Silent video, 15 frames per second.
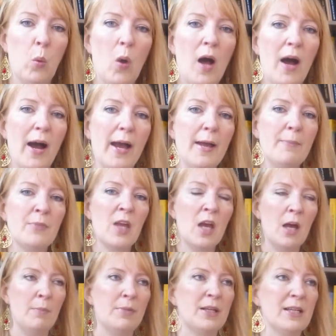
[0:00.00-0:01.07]
Why?
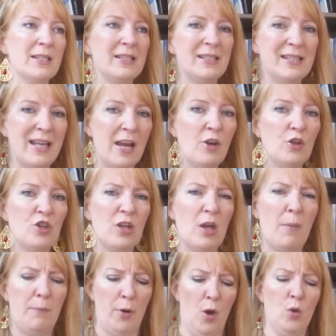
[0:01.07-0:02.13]
Because this energy
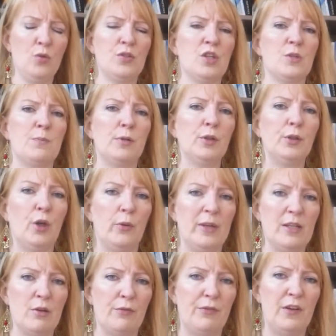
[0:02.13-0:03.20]
opposes Pluto
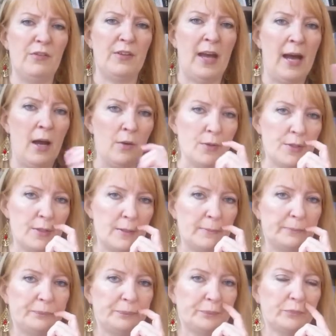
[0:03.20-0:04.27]
in your fifth
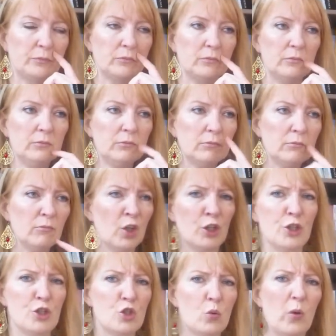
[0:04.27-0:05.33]
house,
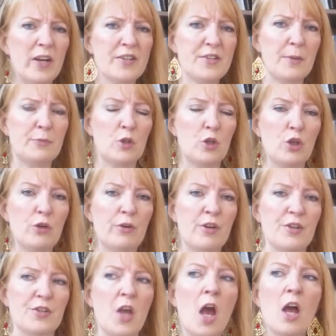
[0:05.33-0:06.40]
and it squares up to
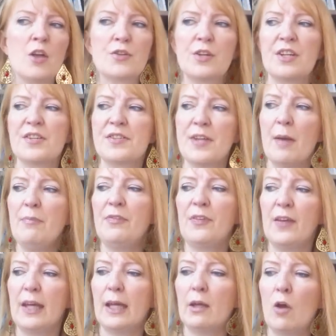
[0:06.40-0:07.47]
Uranus. So there's
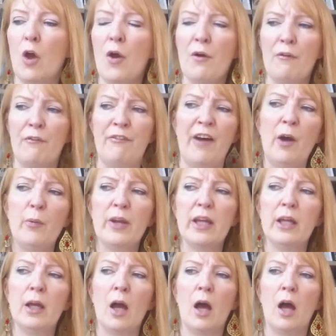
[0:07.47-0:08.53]
something
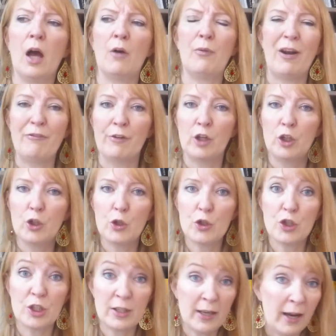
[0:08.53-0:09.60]
very uh,
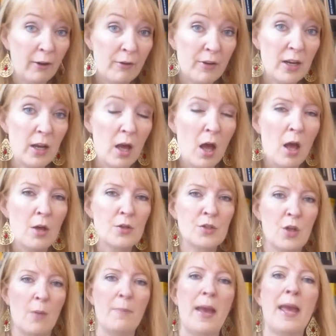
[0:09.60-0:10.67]
revolutionary.
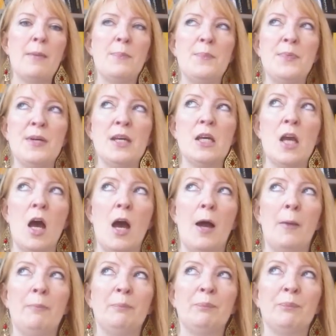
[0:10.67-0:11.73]
So maybe
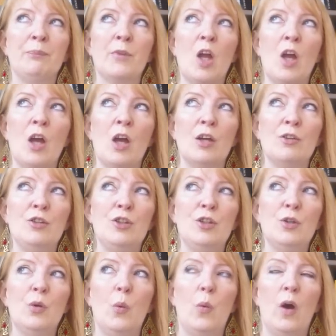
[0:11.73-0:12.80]
um,
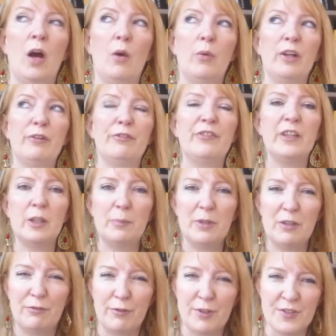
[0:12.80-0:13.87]
you uh, will feel a
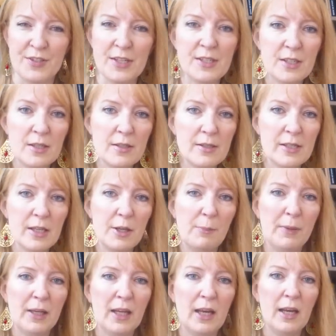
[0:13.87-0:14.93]
bit of resistance in the
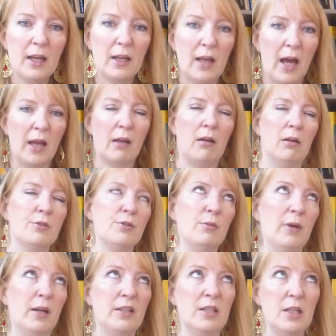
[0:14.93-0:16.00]
beginning, like,
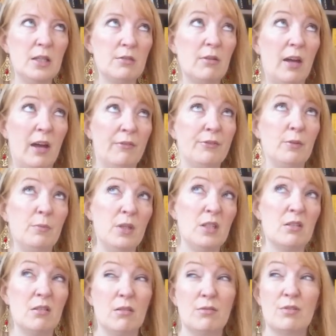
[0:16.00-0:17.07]
do I need to have to be
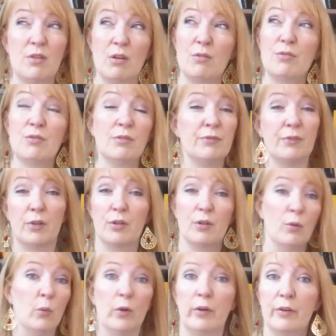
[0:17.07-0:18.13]
so social for
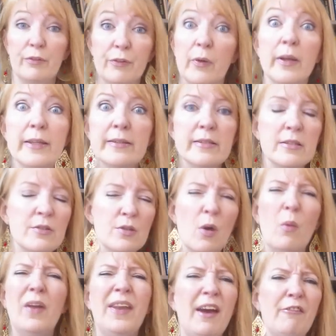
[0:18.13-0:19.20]
your work, for instance,
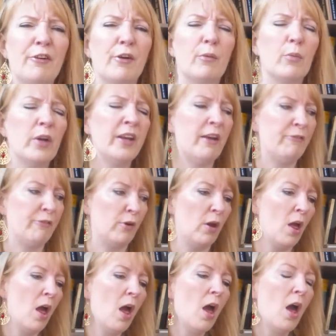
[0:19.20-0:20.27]
or whatever, whatever.
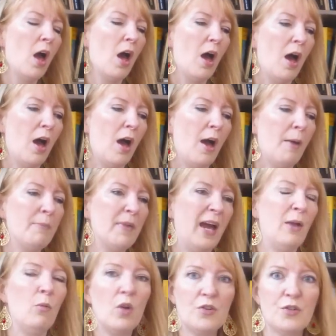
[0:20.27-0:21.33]
Um,
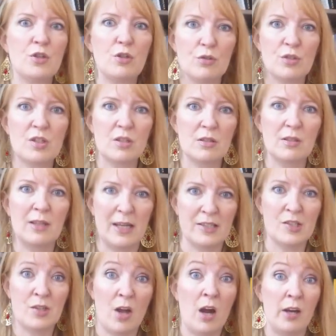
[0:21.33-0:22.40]
and once you
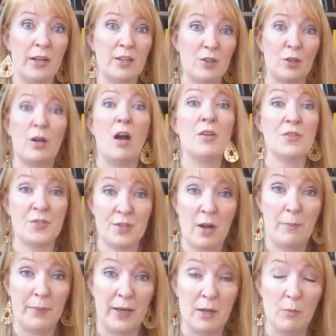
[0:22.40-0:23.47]
get started, you can't
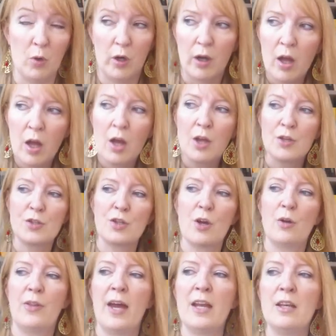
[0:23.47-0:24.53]
stop anymore.
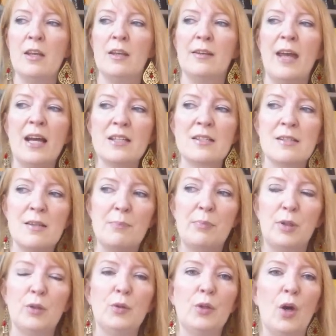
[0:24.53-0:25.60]
So then that's the
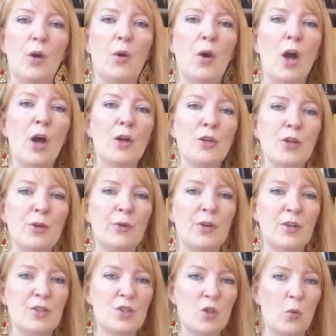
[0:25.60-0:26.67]

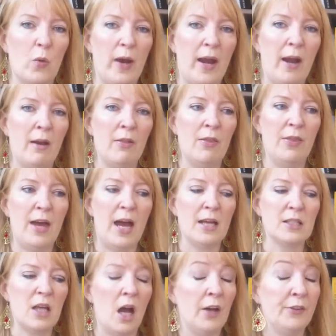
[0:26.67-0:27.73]
Pluto-Uranus square
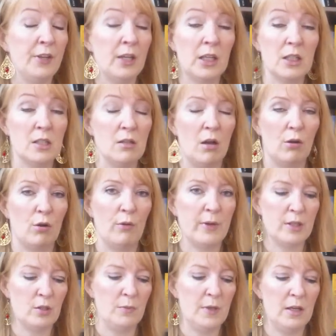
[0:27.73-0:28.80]
that I think is not
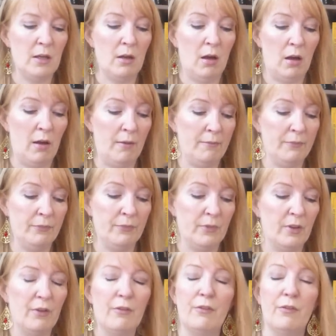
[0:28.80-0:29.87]
going to be um,
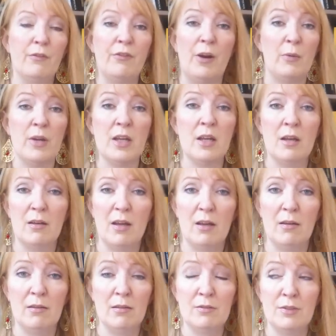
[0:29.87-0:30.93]
very
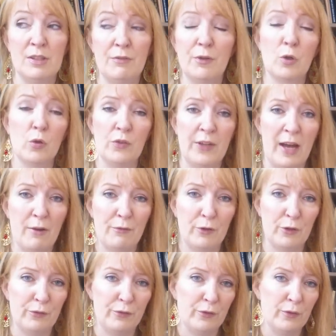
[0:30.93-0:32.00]
uh, difficult now
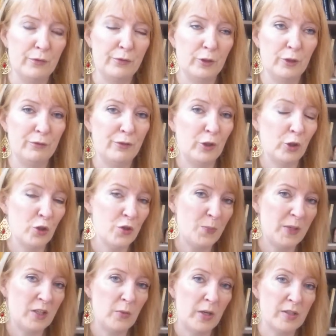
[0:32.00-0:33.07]
for the, for the
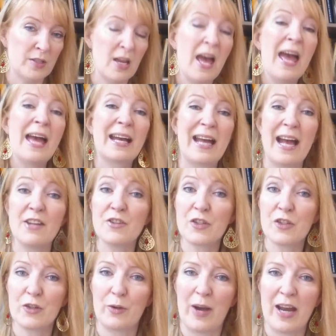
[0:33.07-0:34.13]
Virgos, because
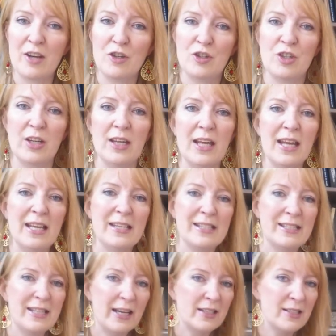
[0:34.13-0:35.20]
Cancer energy is
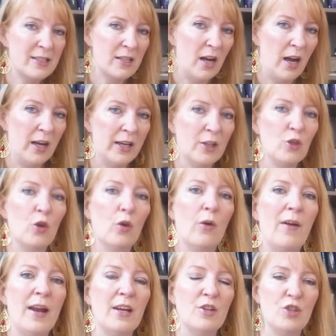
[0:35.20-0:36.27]
sextiling
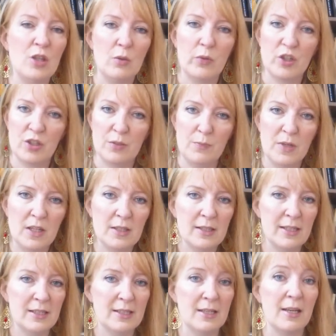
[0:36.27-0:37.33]
your energy, which
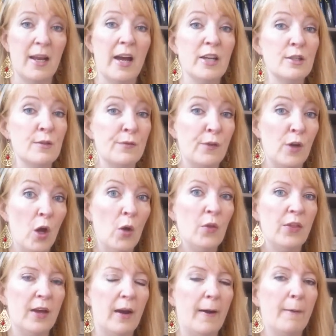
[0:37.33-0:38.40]
means it's a nice flow
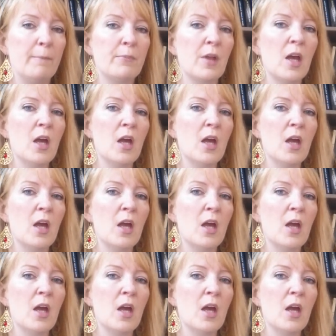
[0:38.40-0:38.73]
there.